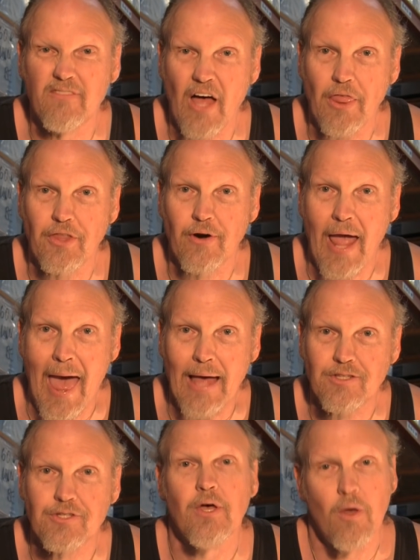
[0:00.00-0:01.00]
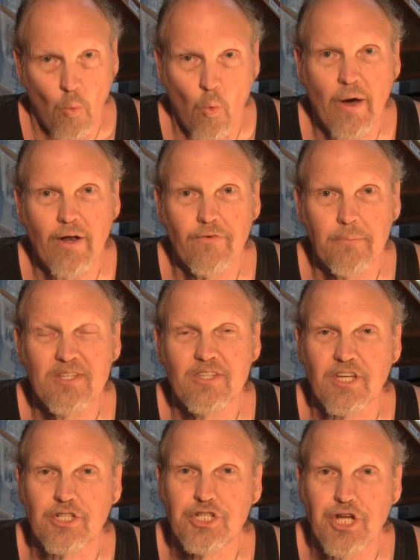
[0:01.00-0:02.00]
of other hats. One of them is
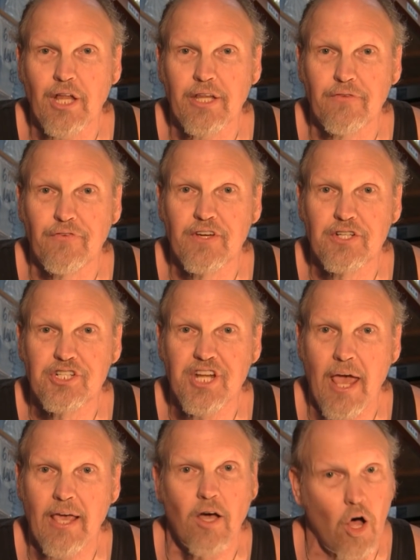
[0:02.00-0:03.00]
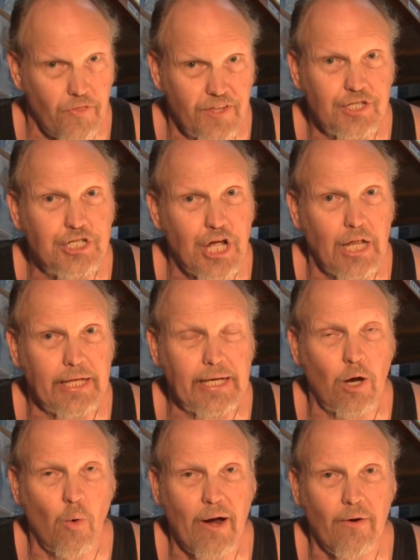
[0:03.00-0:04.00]
the jellyfish tank called the Jelly
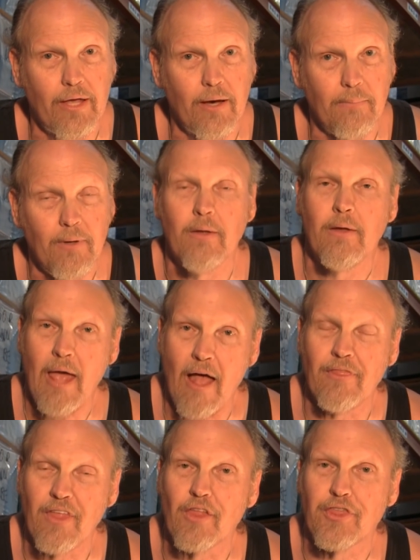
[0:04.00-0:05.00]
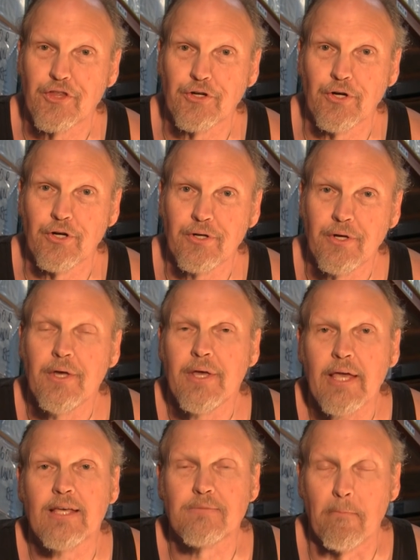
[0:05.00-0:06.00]
Aquarium, and the third
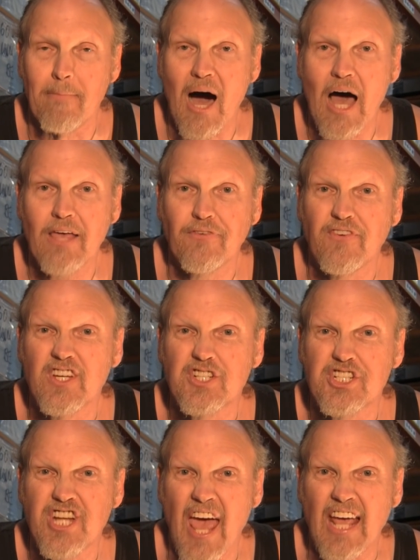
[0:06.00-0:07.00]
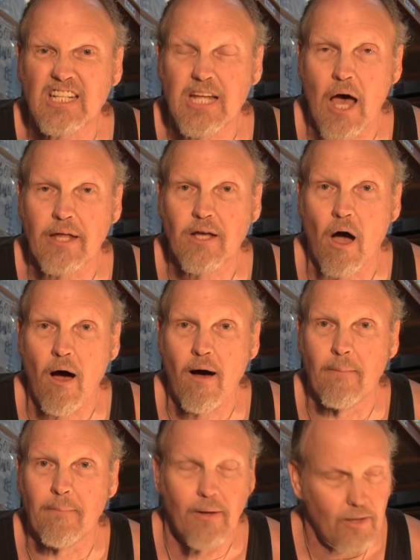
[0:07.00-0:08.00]
is
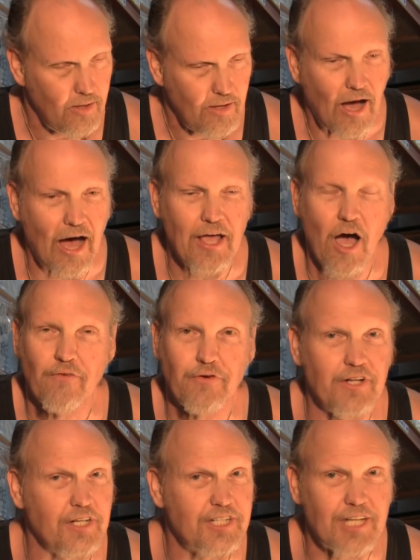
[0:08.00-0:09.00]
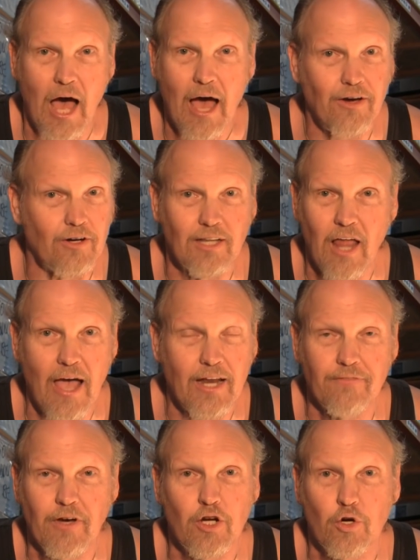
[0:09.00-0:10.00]
myfishtank.com. I offer an entire line
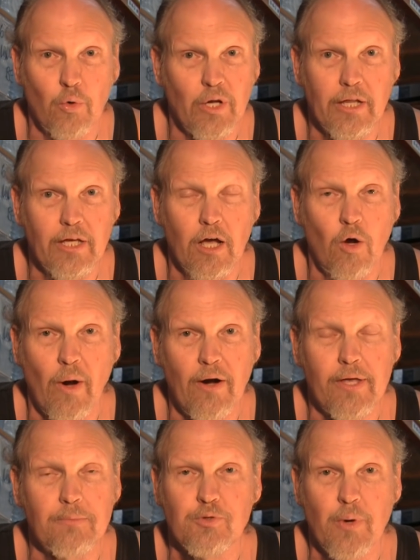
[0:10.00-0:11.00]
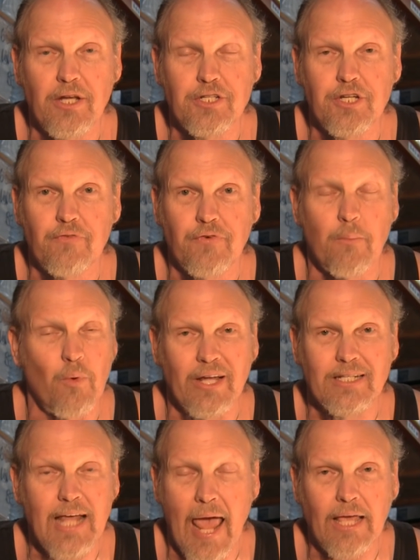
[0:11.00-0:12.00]
of acrylic aquariums ranging from
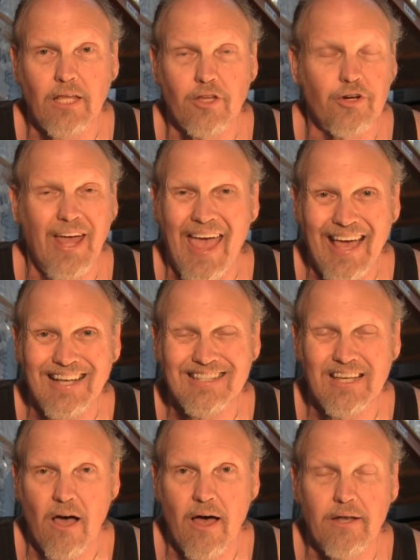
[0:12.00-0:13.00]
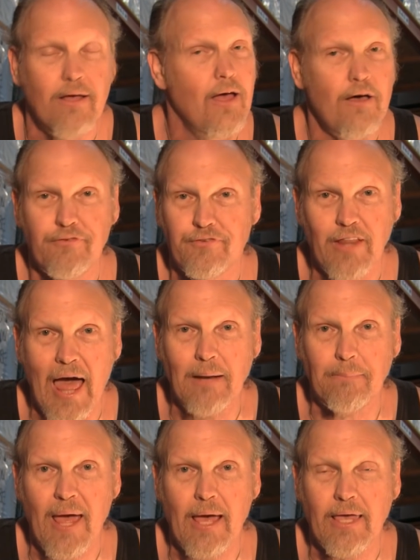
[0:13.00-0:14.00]
rectangular to hexagon,
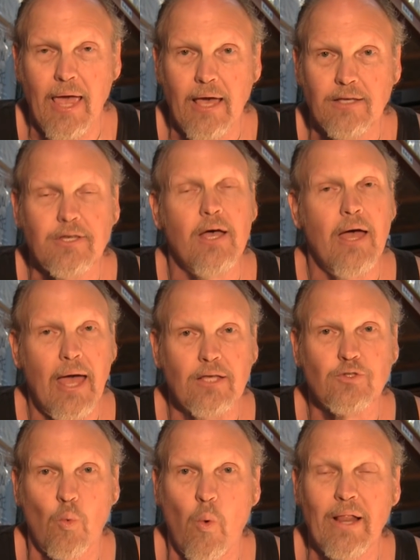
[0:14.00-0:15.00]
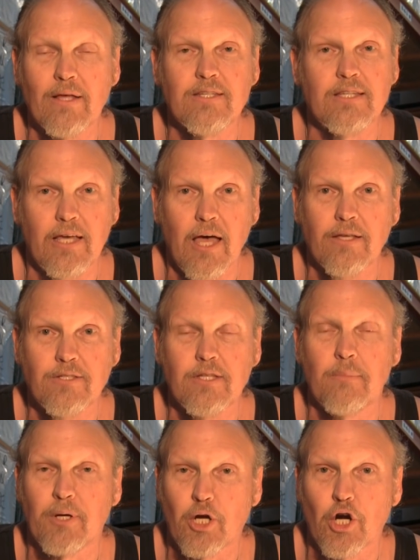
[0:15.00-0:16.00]
flatback hex, as well as the
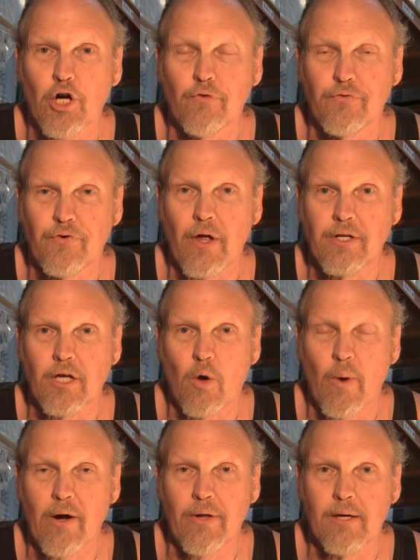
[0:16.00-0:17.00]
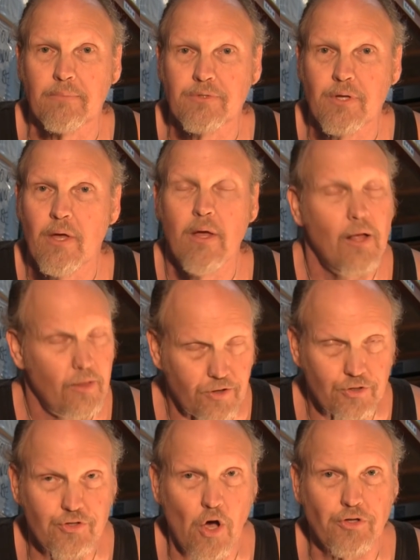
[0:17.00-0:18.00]
custom curve front aquariums.
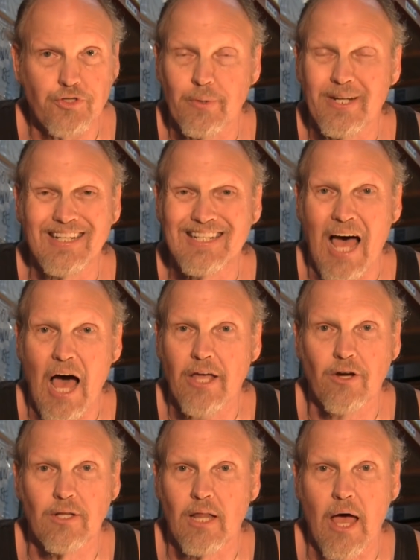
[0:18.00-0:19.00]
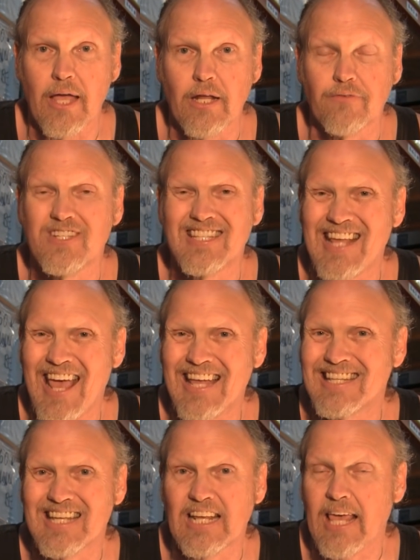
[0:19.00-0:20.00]
There's also an entire line of
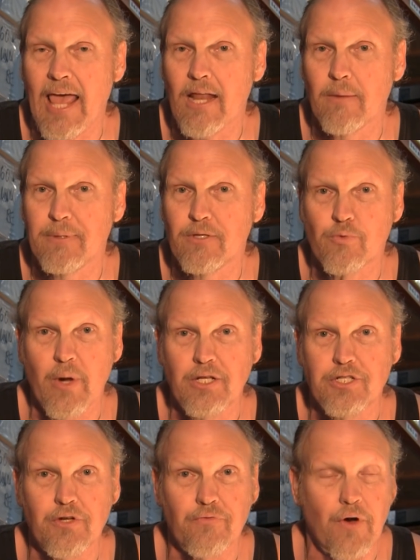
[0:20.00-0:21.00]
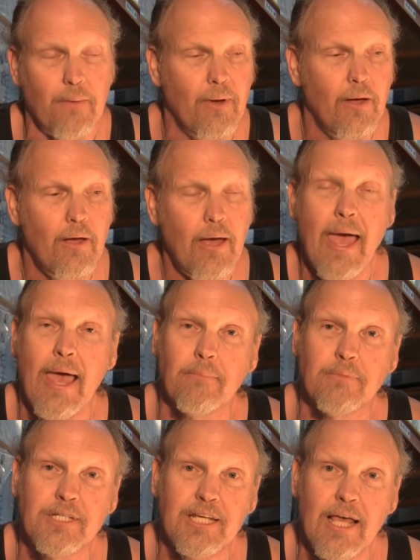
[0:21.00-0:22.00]
stands and canopies ranging from
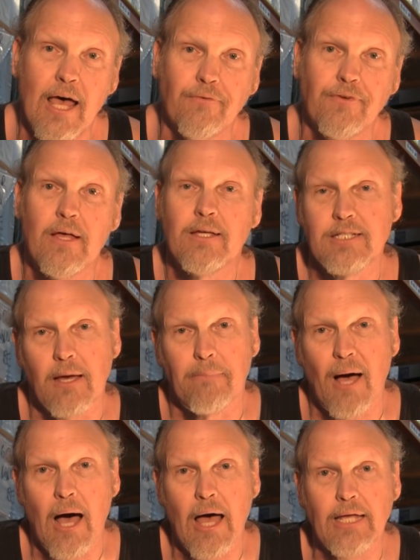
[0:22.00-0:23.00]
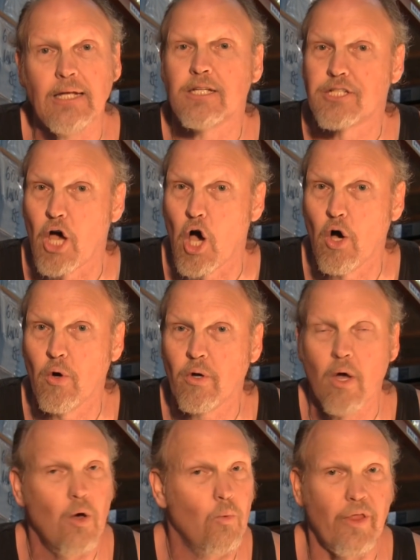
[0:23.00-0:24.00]
MDF to pine to
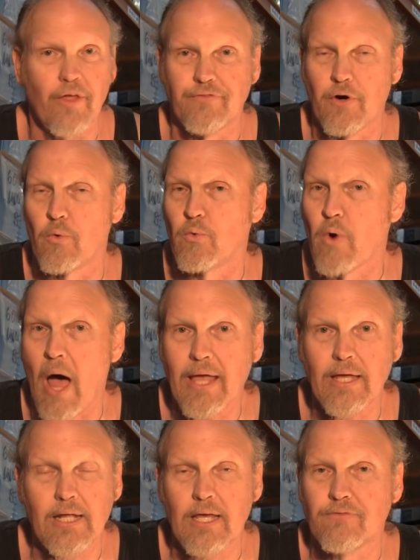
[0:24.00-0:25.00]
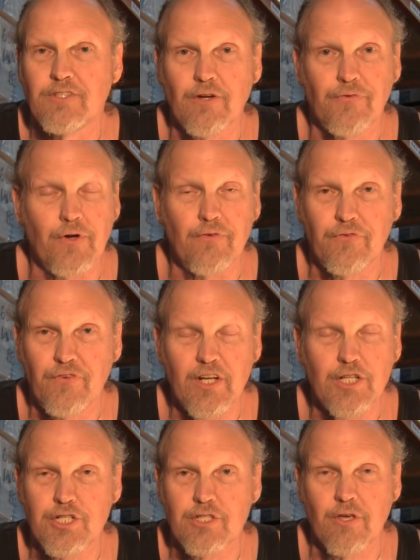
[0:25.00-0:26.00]
oak with a variety of different
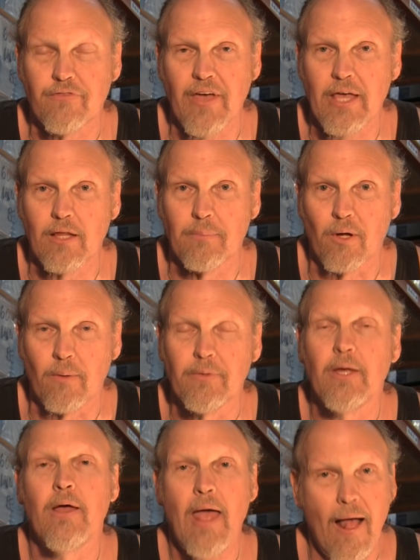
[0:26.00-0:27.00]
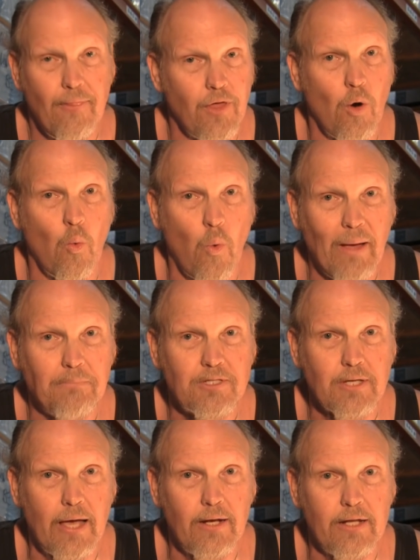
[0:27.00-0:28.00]
finishes available. And the
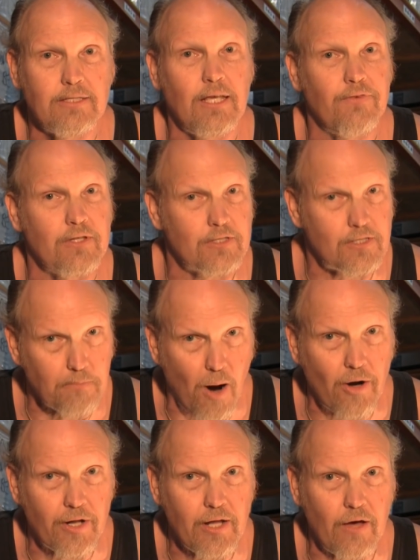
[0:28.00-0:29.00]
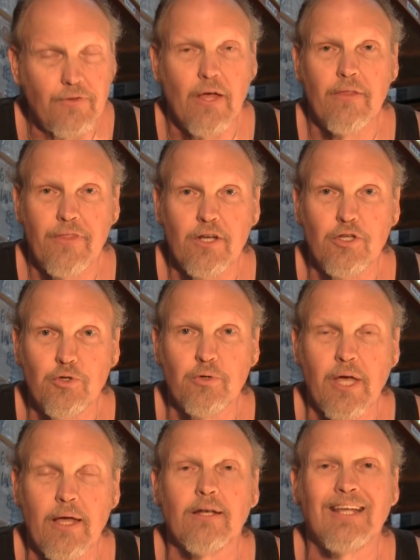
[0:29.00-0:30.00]
website is even smart enough that you
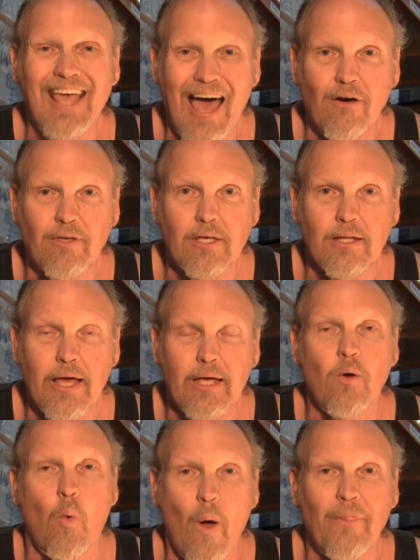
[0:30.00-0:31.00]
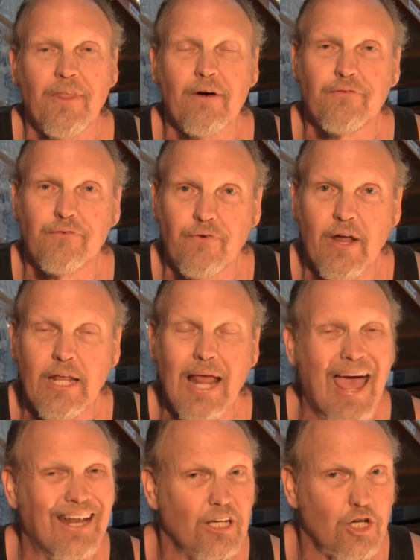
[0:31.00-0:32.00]
can calculate what the freight
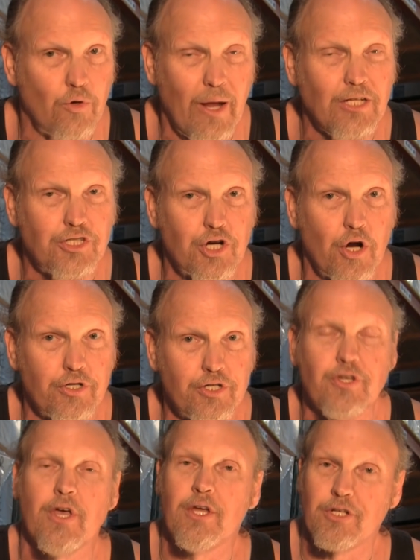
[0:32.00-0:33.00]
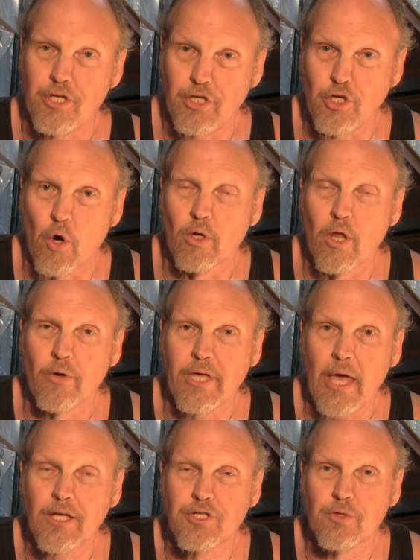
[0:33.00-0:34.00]
and crate charges to your
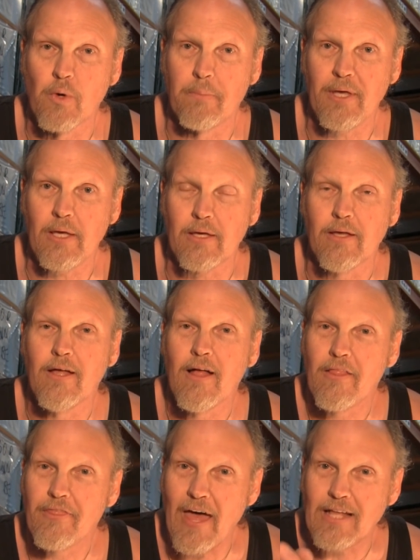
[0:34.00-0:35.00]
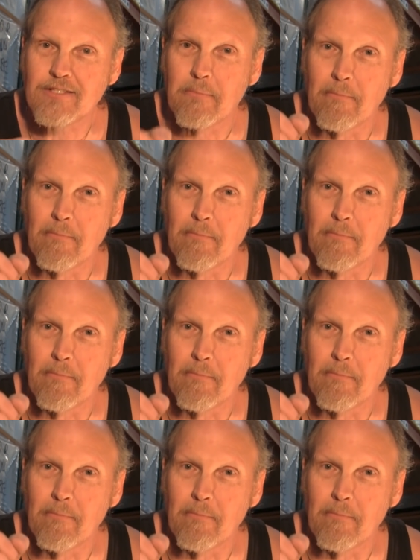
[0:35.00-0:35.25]
location will be. That's